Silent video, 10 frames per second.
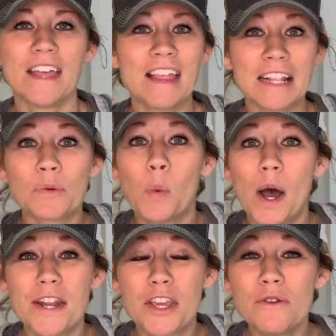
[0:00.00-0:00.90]
And that's
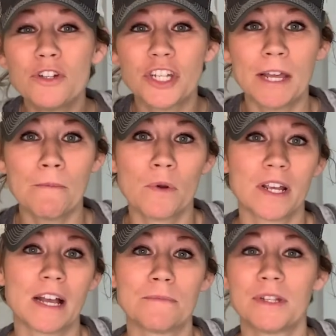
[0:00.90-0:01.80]
one huge tip when
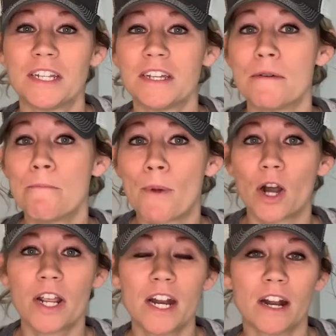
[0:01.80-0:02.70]
it comes to
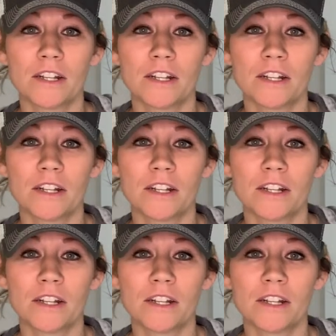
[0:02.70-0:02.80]
marketing on